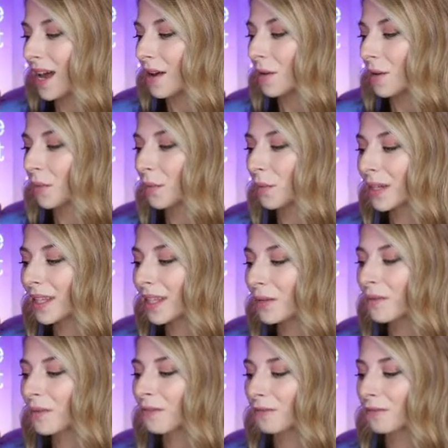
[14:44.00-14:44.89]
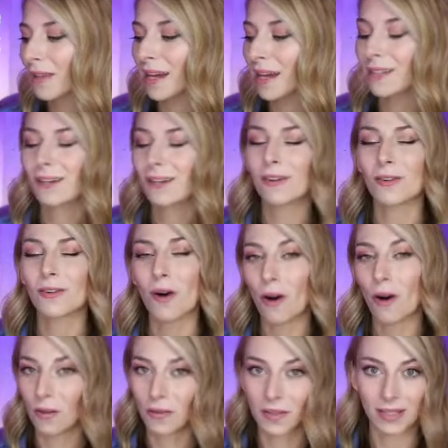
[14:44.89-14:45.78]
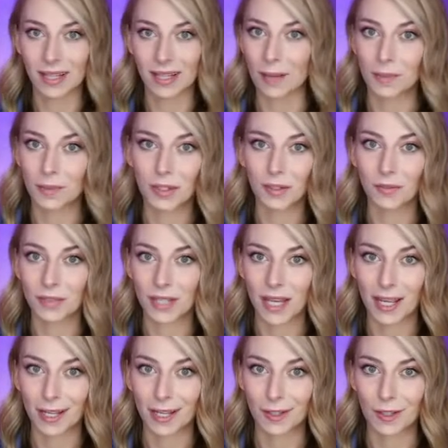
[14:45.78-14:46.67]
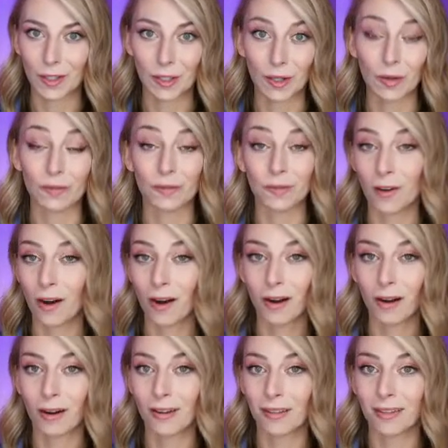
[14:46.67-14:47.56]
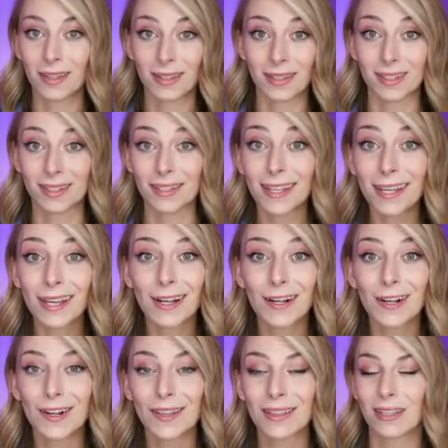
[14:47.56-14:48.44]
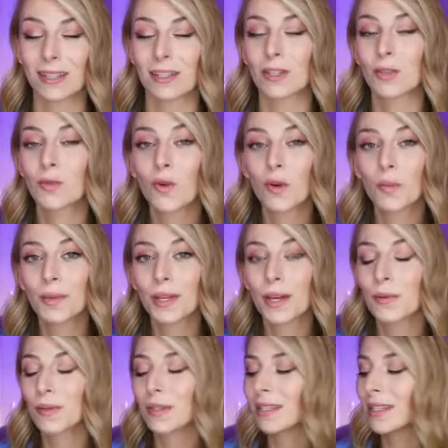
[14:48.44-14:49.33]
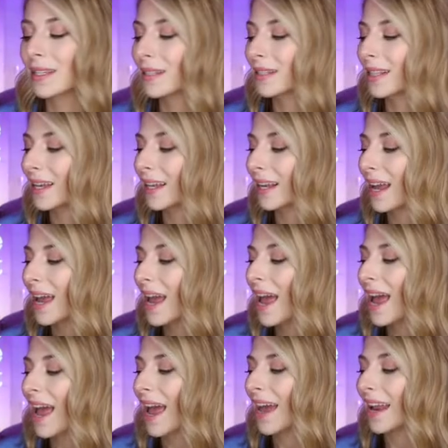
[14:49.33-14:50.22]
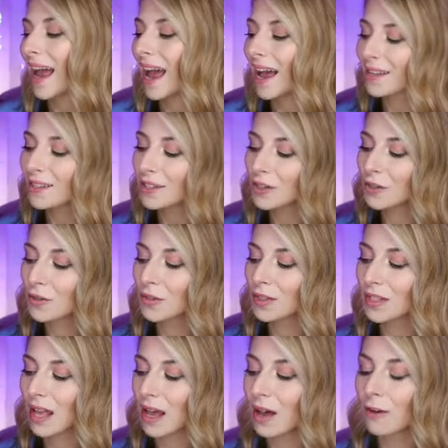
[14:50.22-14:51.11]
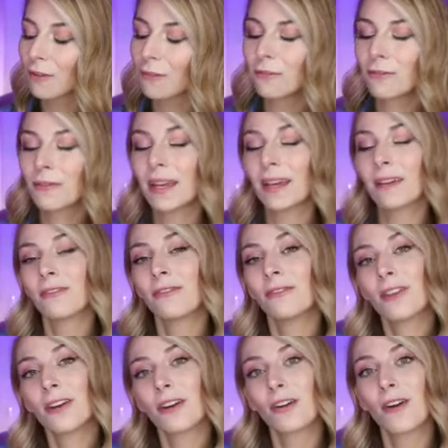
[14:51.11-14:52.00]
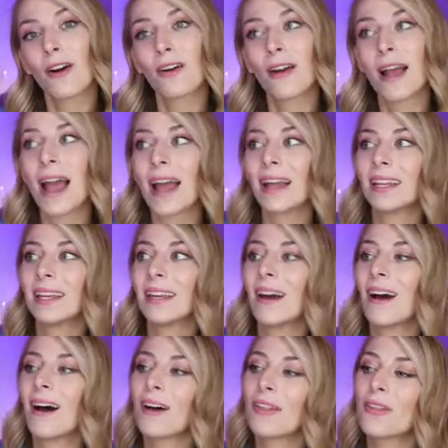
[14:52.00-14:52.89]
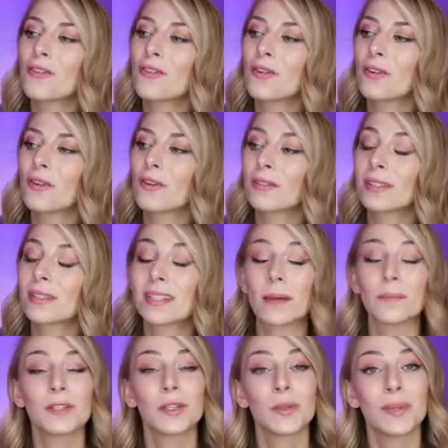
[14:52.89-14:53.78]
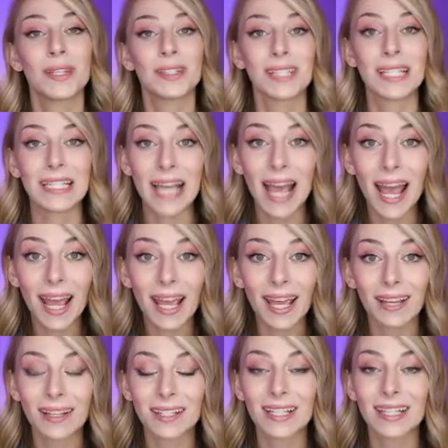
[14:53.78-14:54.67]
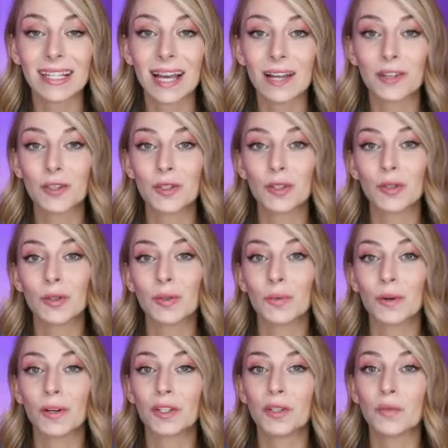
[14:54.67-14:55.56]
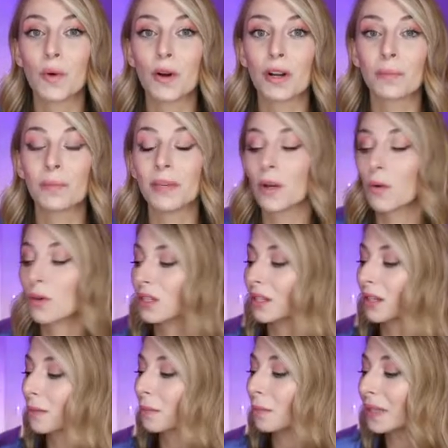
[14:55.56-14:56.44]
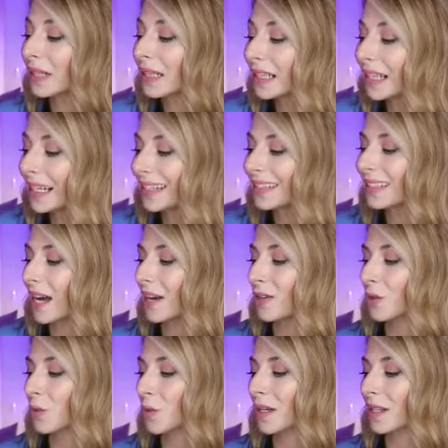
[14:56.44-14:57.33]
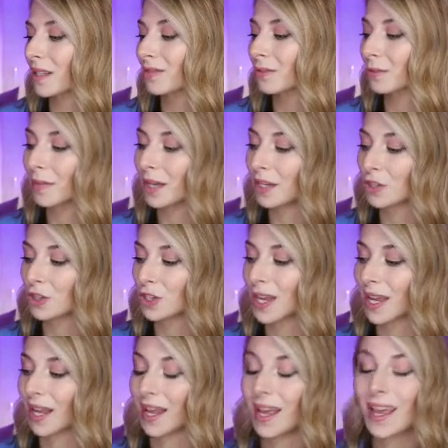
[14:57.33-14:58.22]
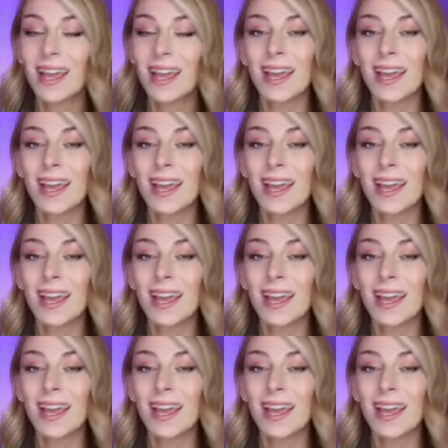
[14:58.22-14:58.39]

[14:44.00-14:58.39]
Really reflect on all the steps you've taken so far this year, this Scorpio season, and ask yourself if there are any other steps you need to take to get to where you want to be or to complete that transformation.